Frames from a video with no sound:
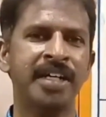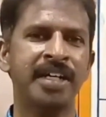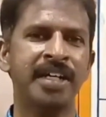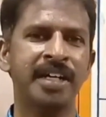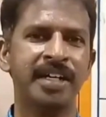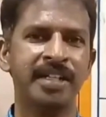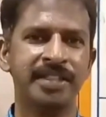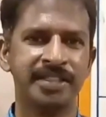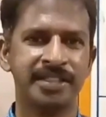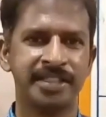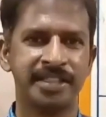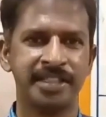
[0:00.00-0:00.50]

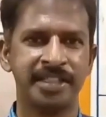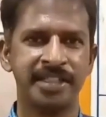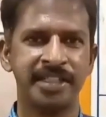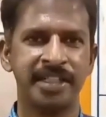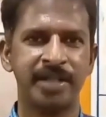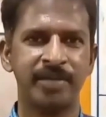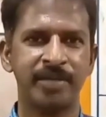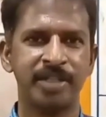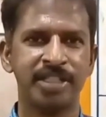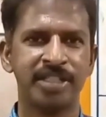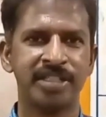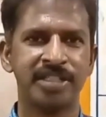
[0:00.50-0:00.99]
at Sri
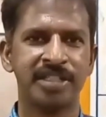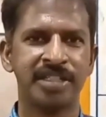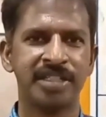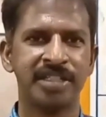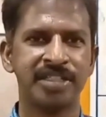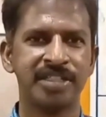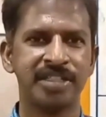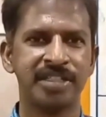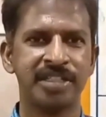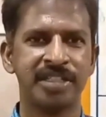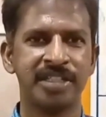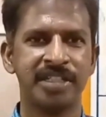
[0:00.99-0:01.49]
Ramakrishna
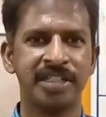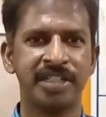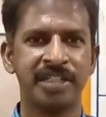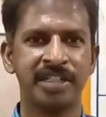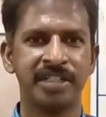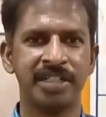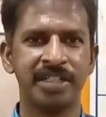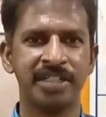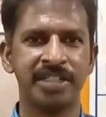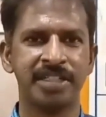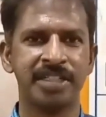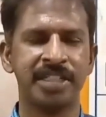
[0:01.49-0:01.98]
Engineering
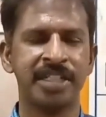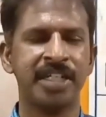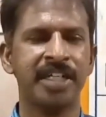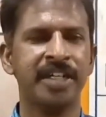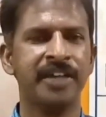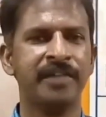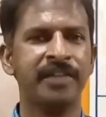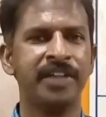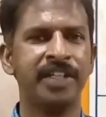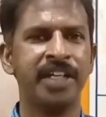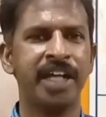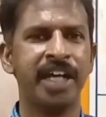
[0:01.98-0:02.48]
College.
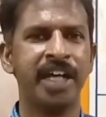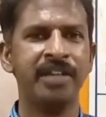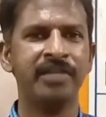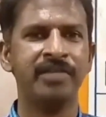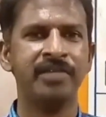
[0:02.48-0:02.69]
We dive